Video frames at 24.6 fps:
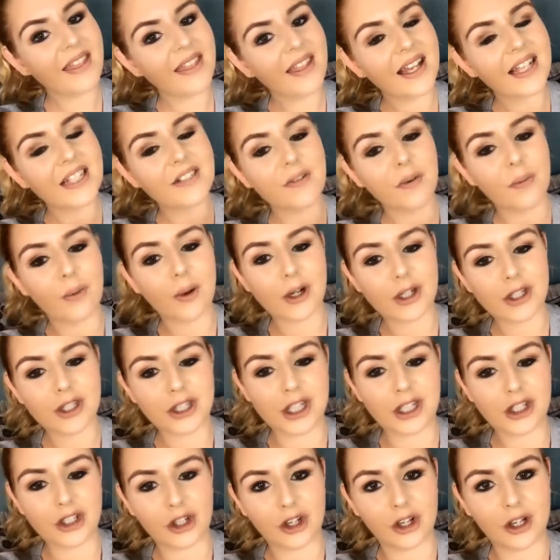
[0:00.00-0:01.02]
Thanks for
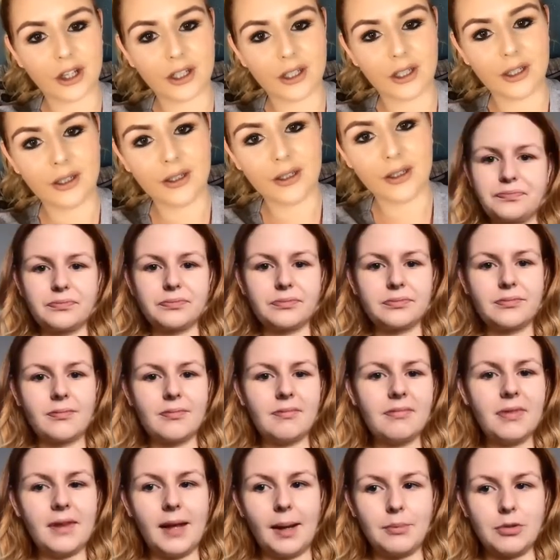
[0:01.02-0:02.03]
watching, enjoy.
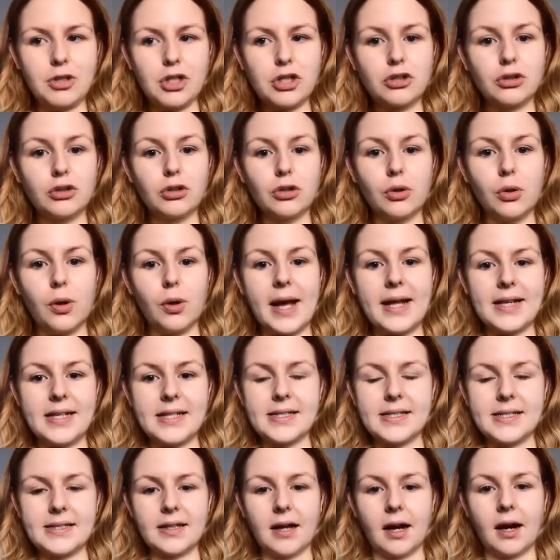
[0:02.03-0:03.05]
I'm just going to go ahead
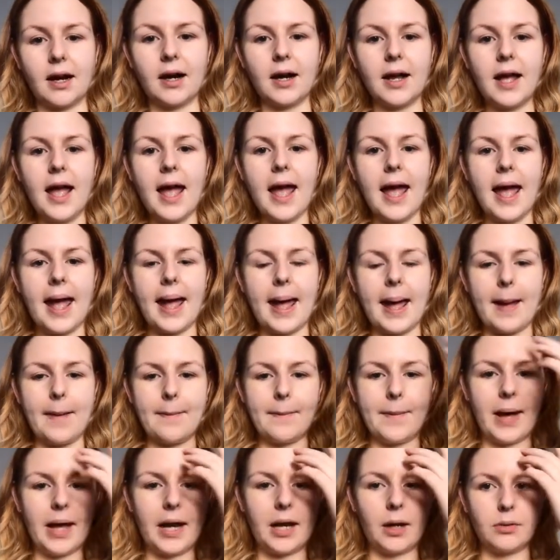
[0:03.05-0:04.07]
and start,
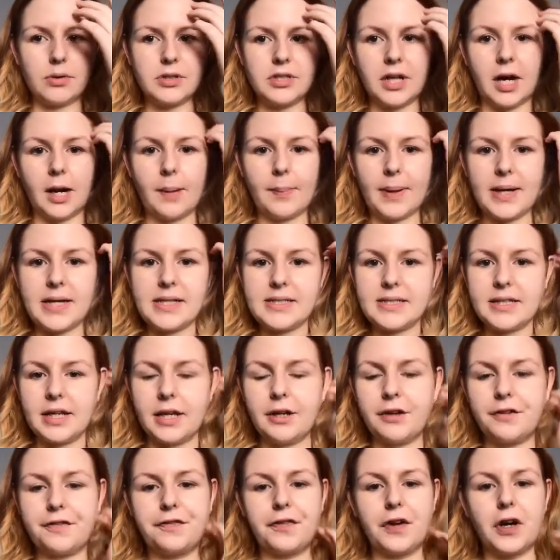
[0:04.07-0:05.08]
and I'll start by
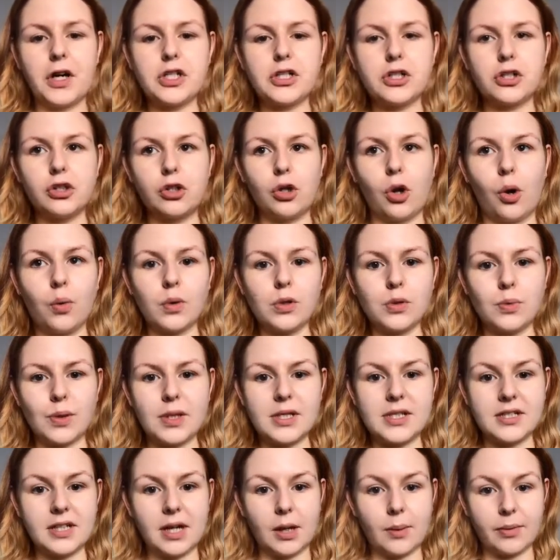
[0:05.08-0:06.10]
saying first you always
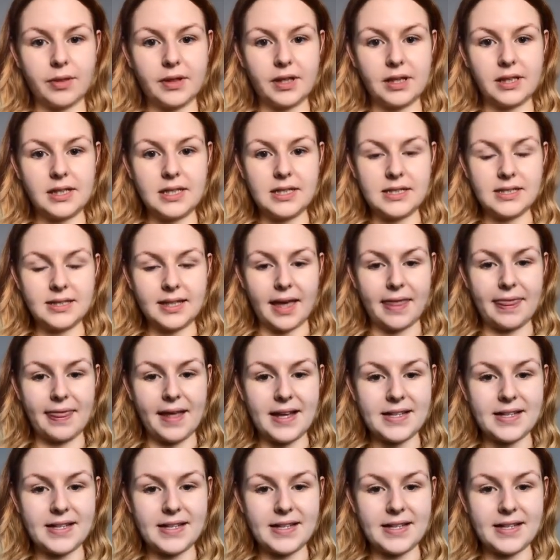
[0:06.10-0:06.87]
want to start with clean skin.